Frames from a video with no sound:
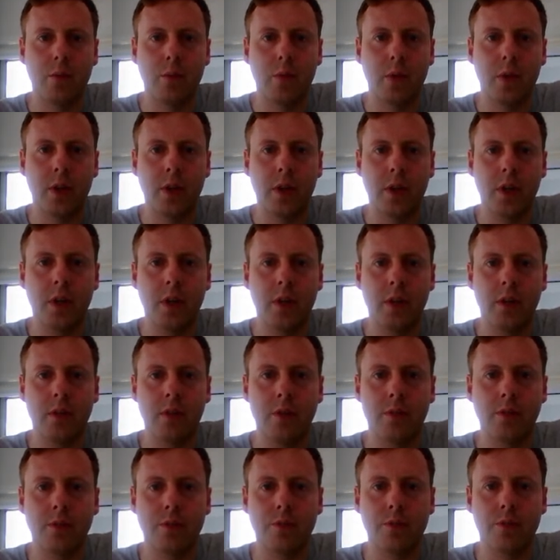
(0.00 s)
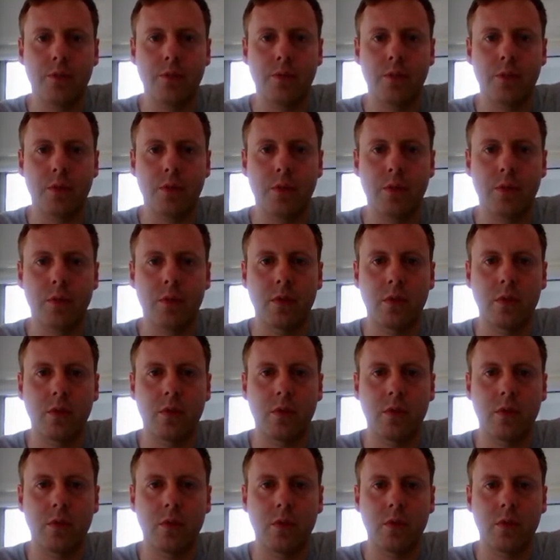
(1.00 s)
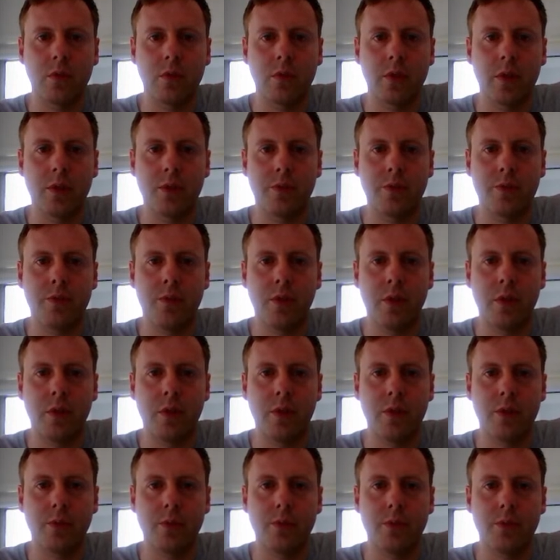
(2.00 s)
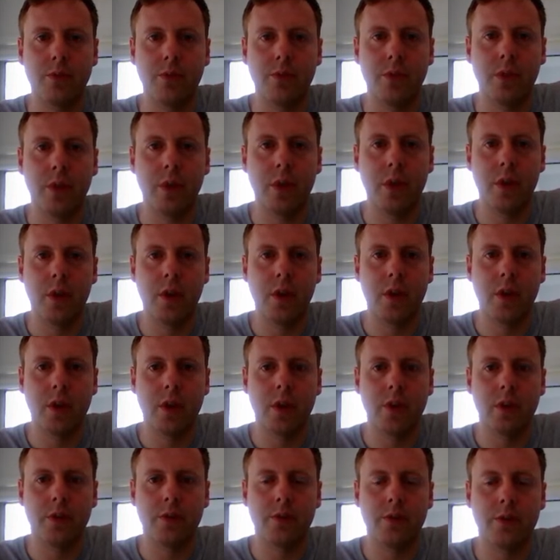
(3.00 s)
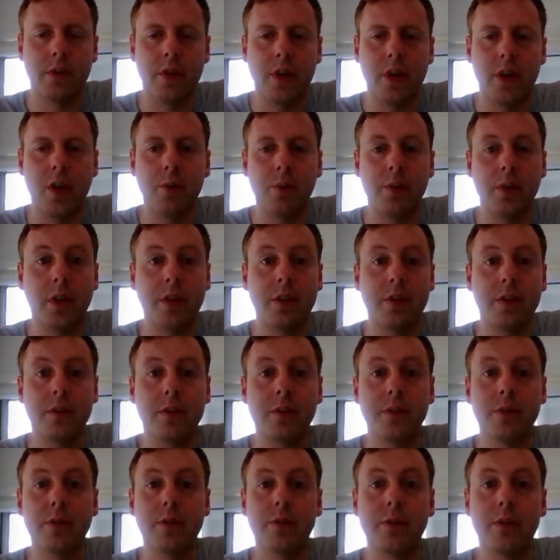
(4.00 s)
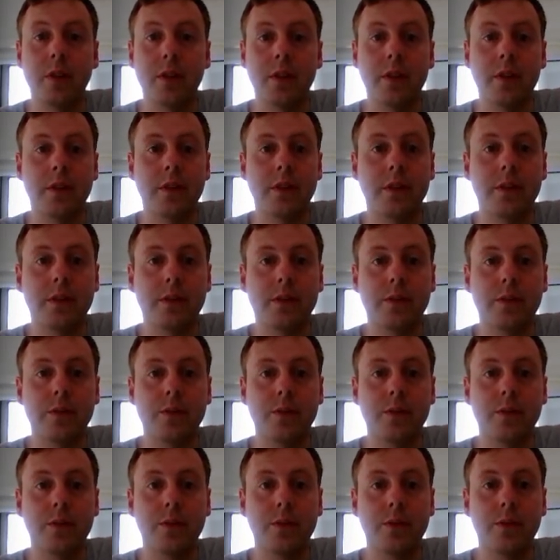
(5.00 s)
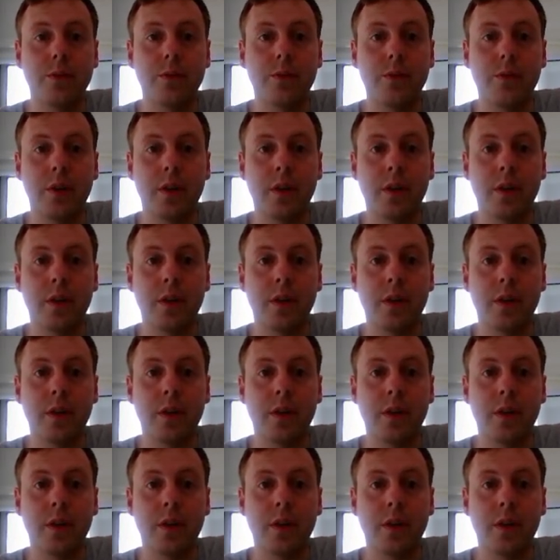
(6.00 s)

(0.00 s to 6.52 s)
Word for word: We have got our files. So now what we need to do is to